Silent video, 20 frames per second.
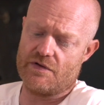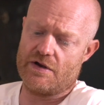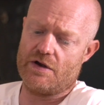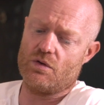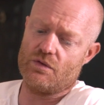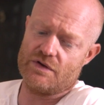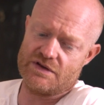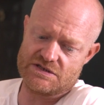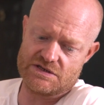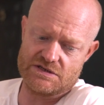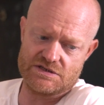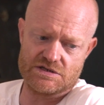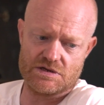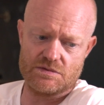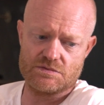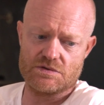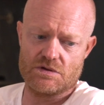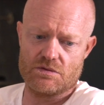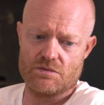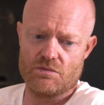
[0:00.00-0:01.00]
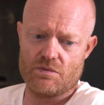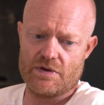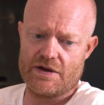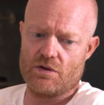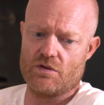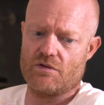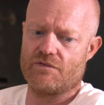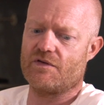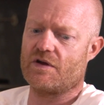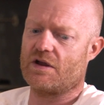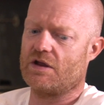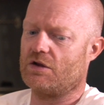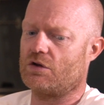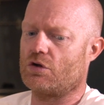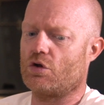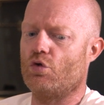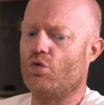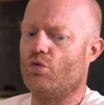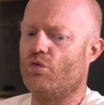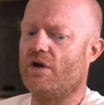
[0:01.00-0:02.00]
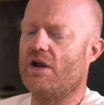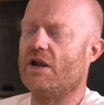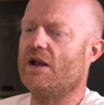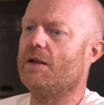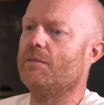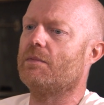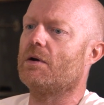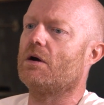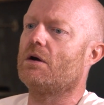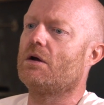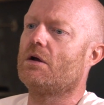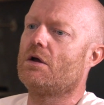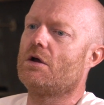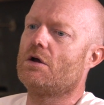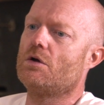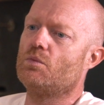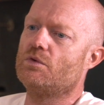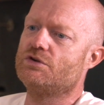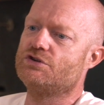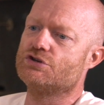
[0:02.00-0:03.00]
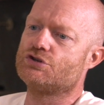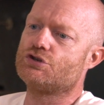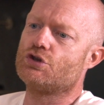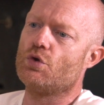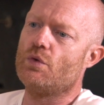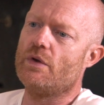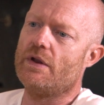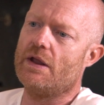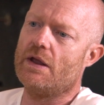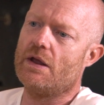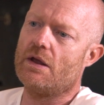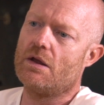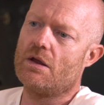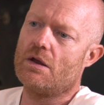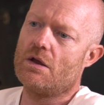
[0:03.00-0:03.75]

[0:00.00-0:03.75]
are very honest in terms of, we ain't got a fucking clue really, but we're just doing it.